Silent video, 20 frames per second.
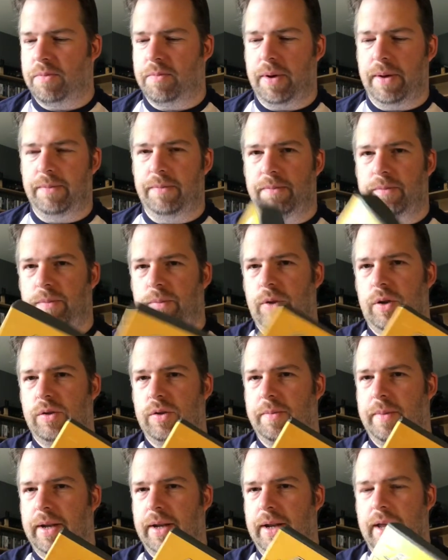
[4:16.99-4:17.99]
But
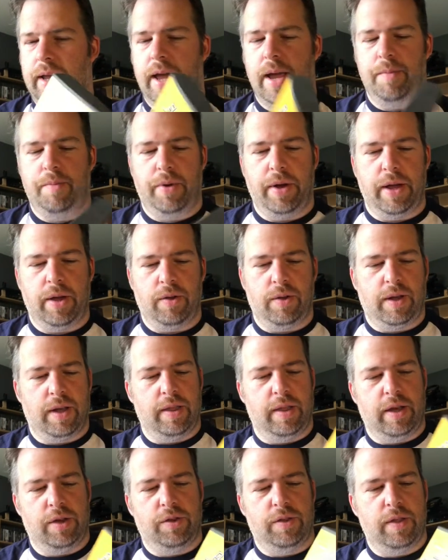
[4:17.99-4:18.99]
Lords of Midnight in pretty good
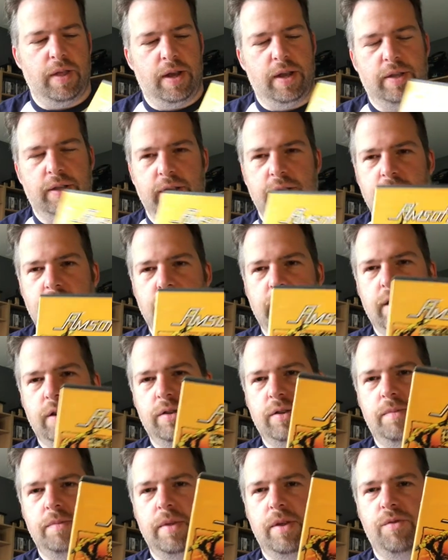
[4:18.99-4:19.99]
condition. There is a sticker.
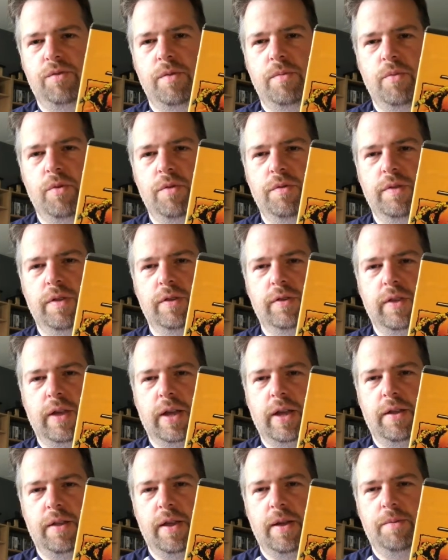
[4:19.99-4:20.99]
Somebody's removed the
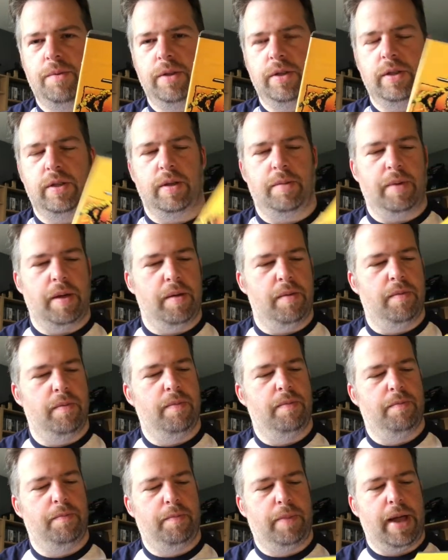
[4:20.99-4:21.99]
sticker there, which is a bit
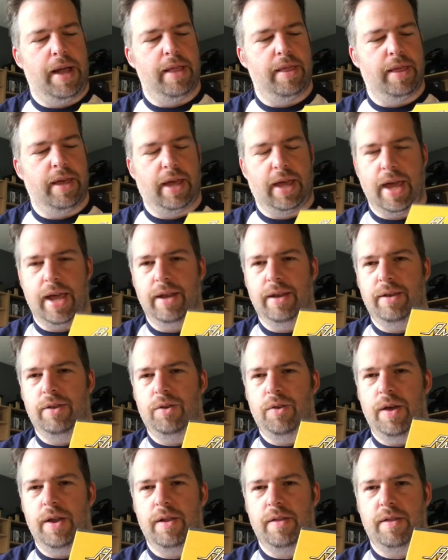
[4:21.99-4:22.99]
pants. I can't
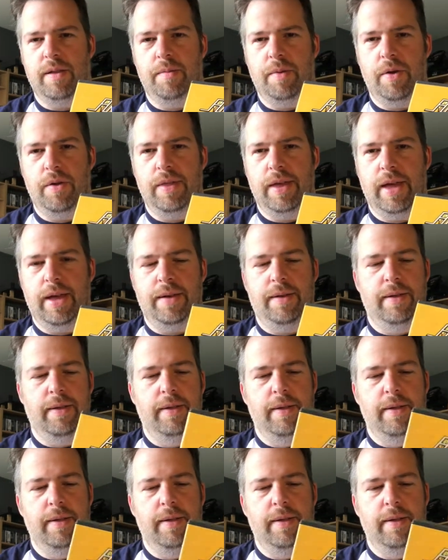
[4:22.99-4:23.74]
do anything about that.